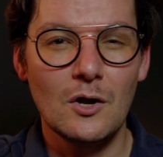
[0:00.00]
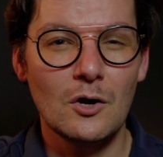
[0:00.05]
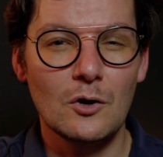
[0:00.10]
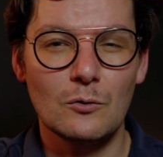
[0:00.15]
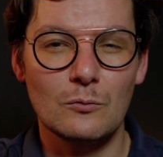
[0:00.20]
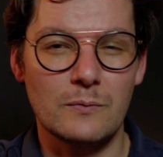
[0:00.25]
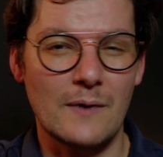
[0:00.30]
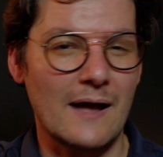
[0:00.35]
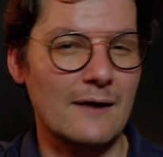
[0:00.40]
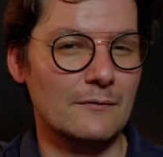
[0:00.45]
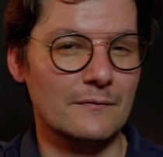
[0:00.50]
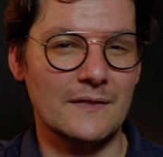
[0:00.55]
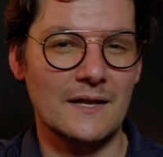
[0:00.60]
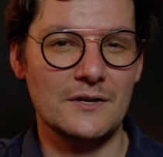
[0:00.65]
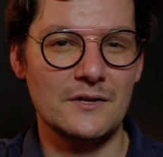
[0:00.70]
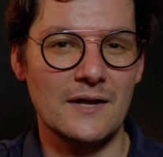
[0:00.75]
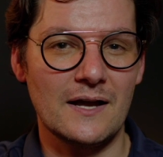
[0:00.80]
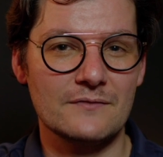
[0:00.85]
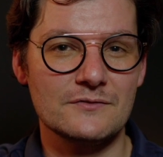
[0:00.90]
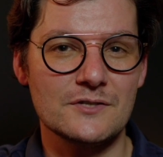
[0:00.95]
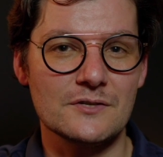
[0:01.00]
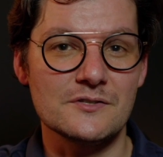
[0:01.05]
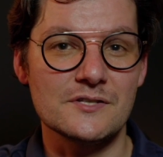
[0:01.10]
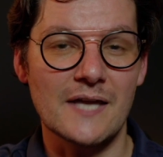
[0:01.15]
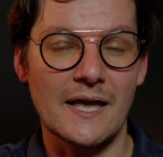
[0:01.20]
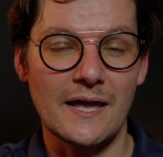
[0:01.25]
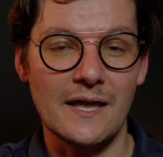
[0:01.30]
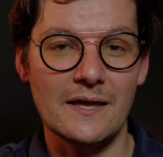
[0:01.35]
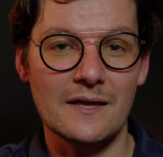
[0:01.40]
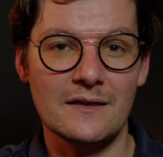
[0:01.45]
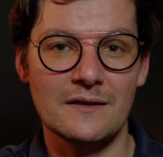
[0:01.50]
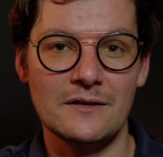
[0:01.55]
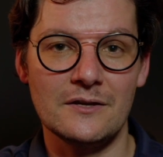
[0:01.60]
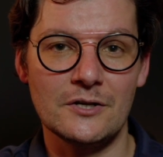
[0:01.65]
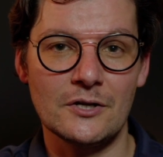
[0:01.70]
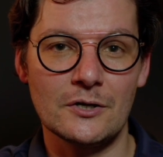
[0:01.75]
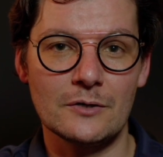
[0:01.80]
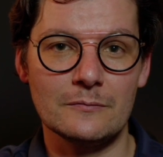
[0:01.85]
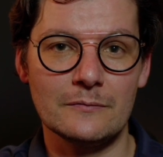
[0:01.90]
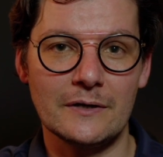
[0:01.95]
route that you have to take, in
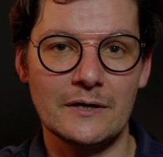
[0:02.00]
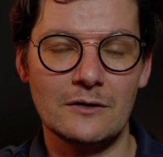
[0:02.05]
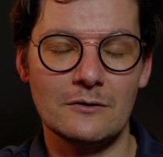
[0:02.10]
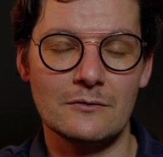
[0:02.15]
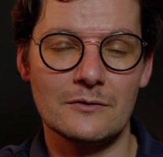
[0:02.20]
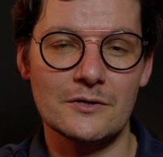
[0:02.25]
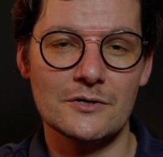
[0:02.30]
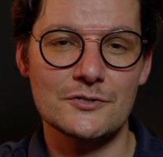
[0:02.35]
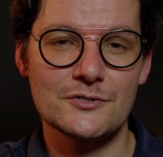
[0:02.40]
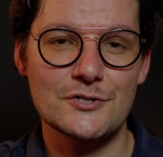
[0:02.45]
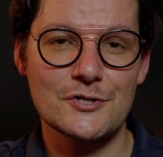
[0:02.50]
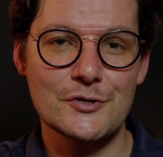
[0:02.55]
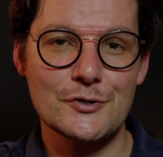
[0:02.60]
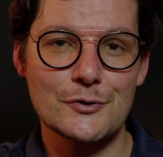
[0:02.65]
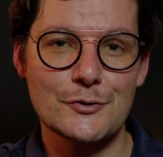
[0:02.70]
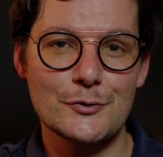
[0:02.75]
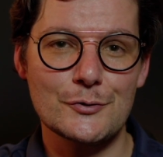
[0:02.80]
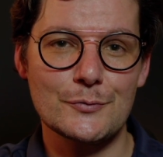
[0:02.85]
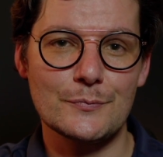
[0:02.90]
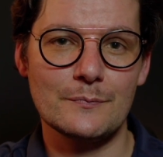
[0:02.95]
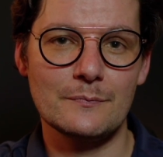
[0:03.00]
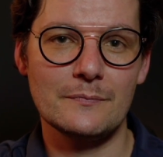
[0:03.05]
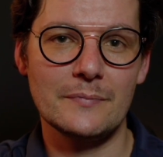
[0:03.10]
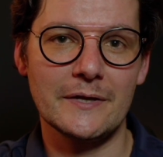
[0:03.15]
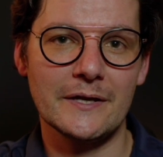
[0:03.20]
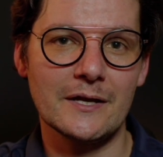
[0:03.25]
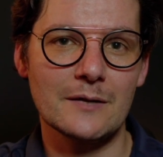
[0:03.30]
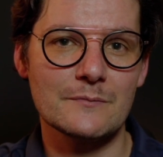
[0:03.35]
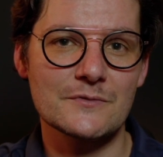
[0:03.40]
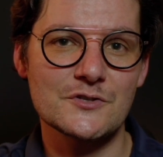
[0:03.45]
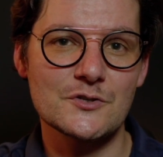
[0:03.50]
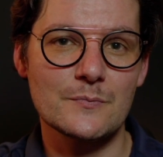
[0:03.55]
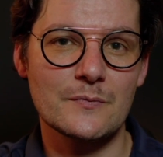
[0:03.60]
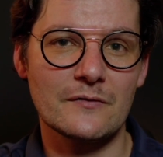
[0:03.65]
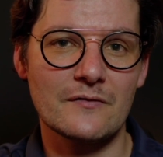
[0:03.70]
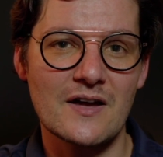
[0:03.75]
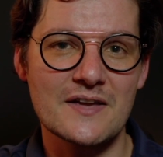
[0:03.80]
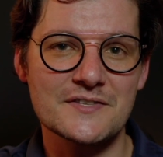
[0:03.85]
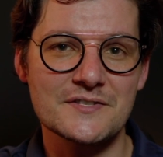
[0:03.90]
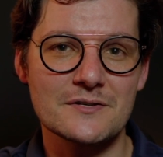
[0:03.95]
order to become a
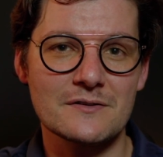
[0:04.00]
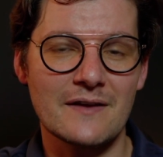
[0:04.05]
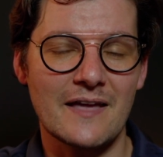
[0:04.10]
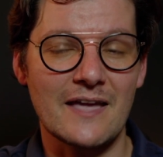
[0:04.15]
supervisor.